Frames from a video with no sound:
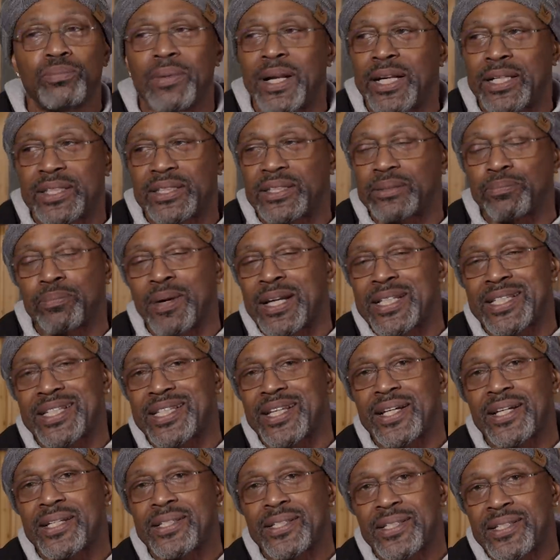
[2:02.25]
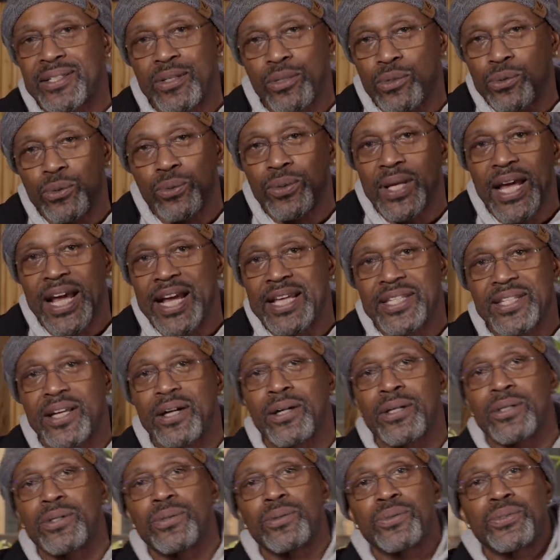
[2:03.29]
my son's cool ass
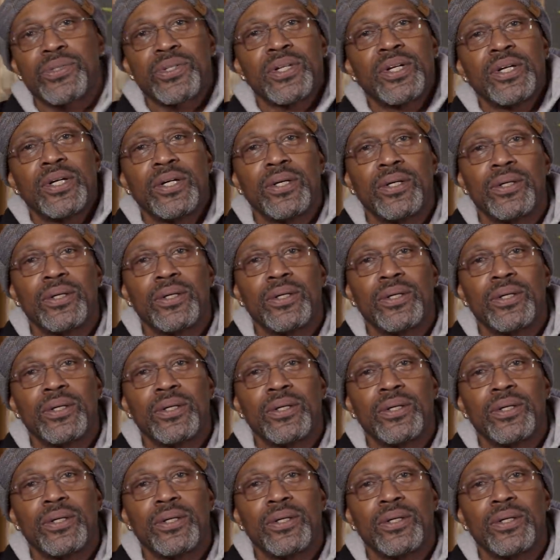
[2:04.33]
uncles.